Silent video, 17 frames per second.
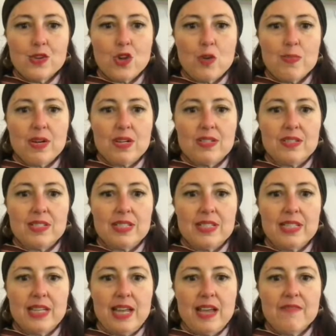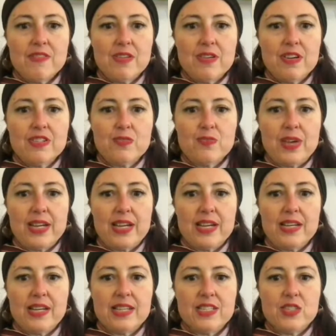Cobalt, is it ever hard to
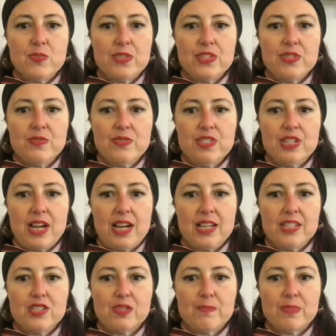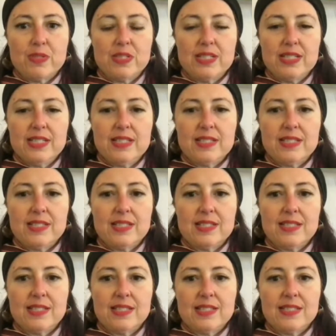recognize when you dodge a bullet
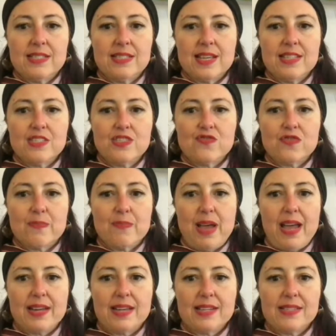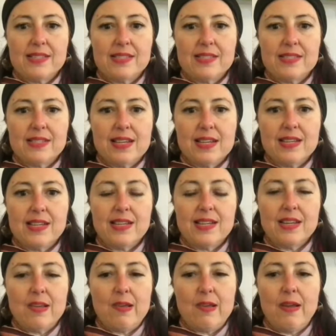since it's less dramatic than
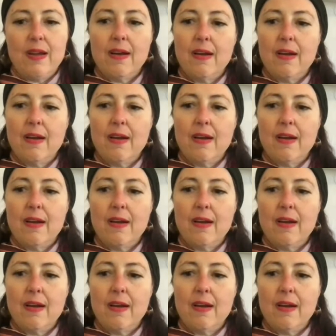taking it?